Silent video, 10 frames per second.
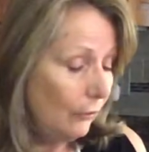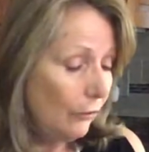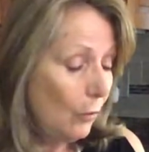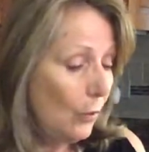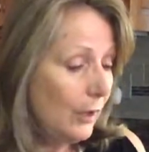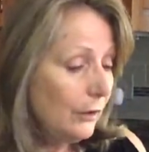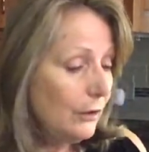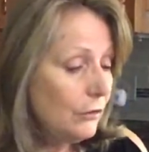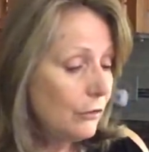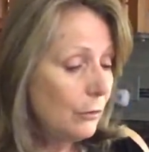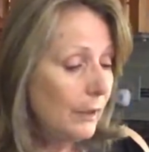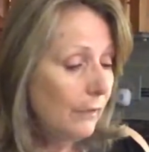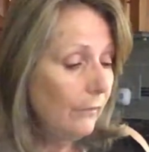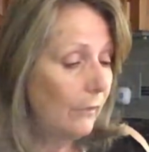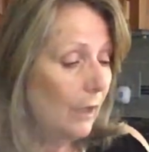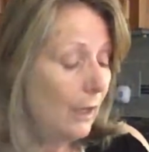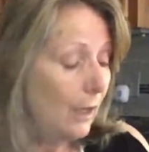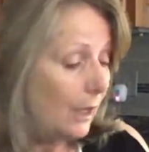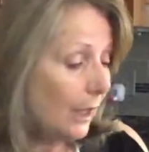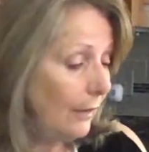So what I'm going to do is,
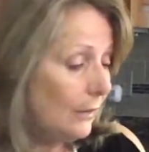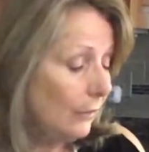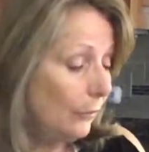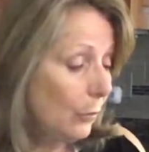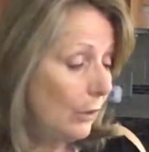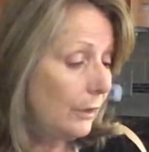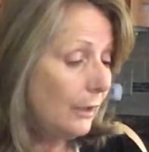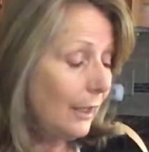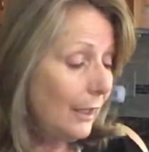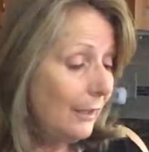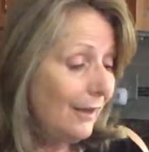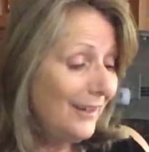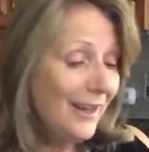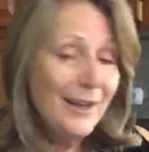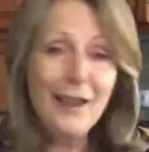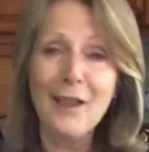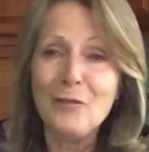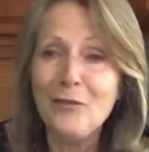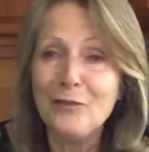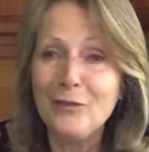on this one, and again, I'm
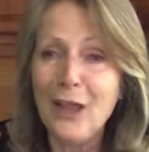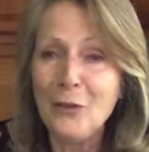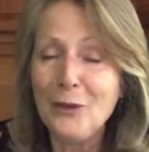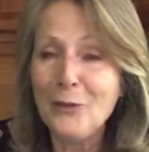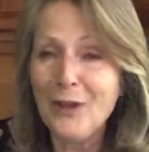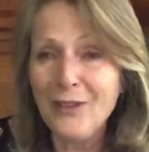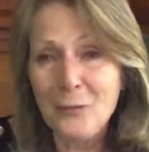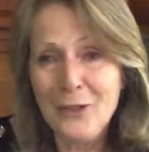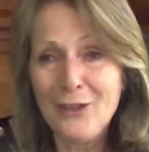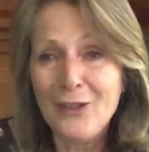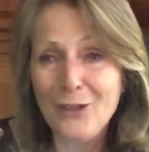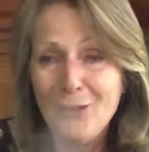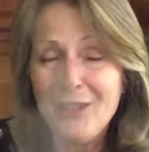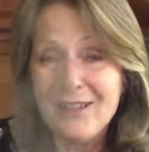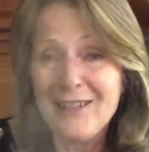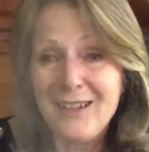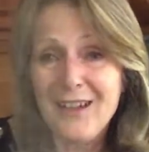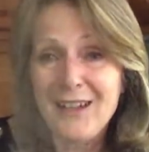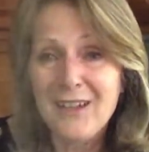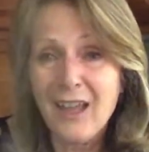following the recipe that you can
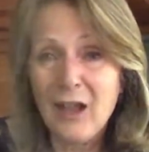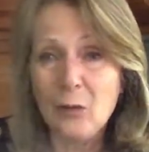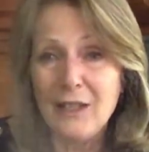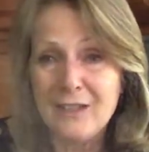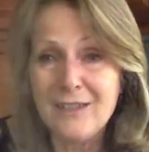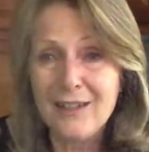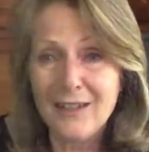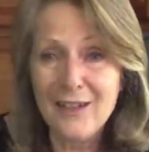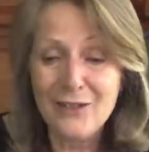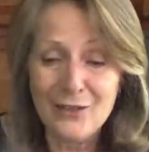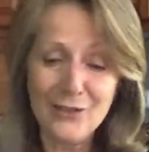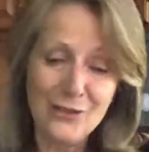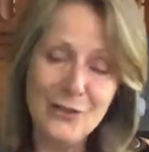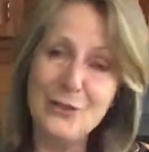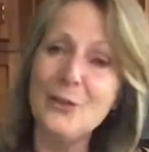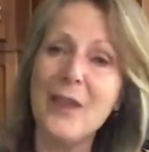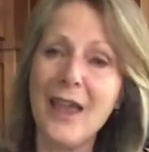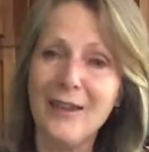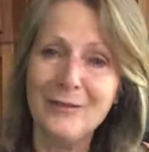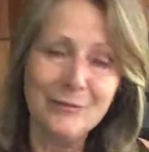see how easy it is to do
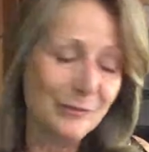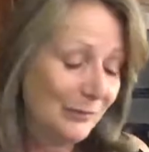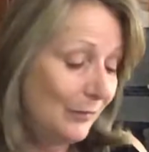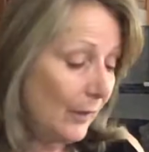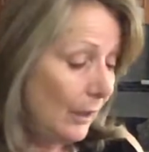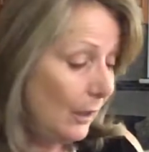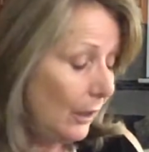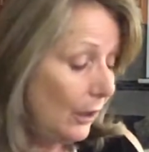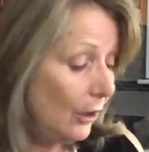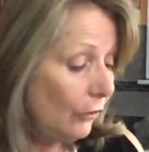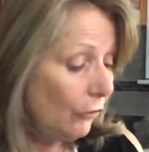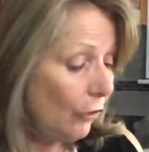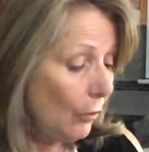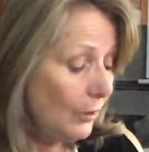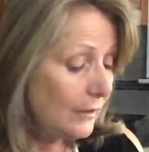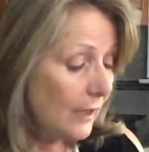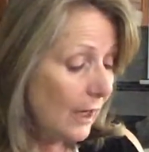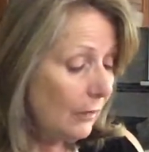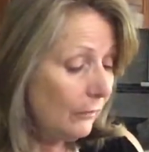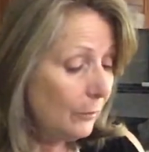that. So it
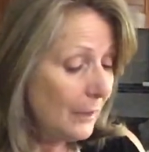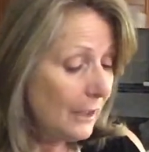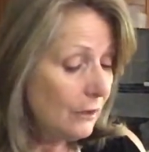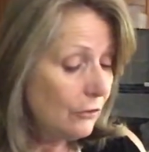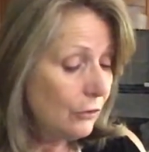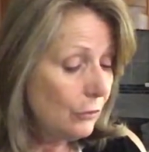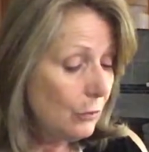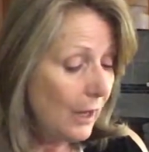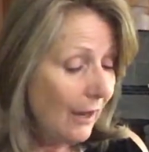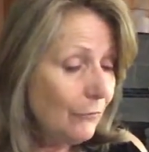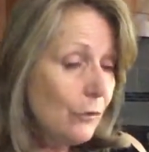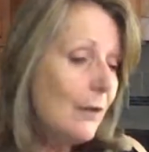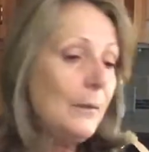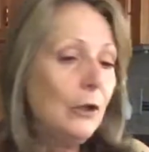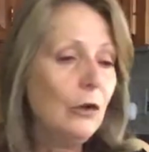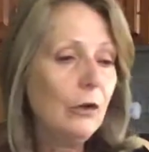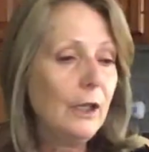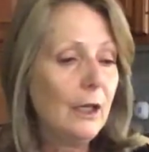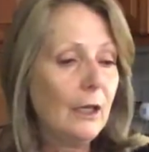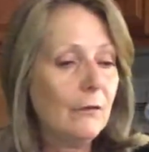tells me to, after I've been
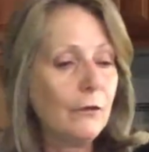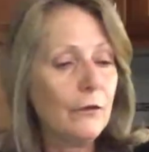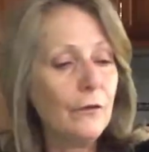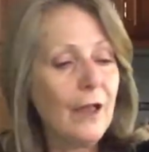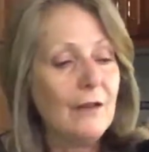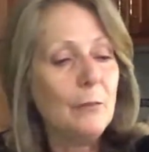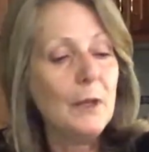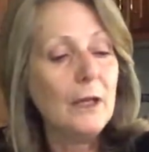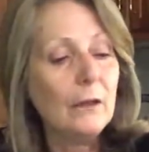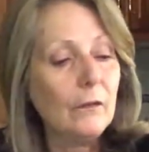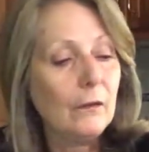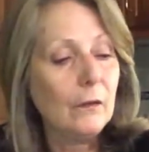cooking it for 5 minutes,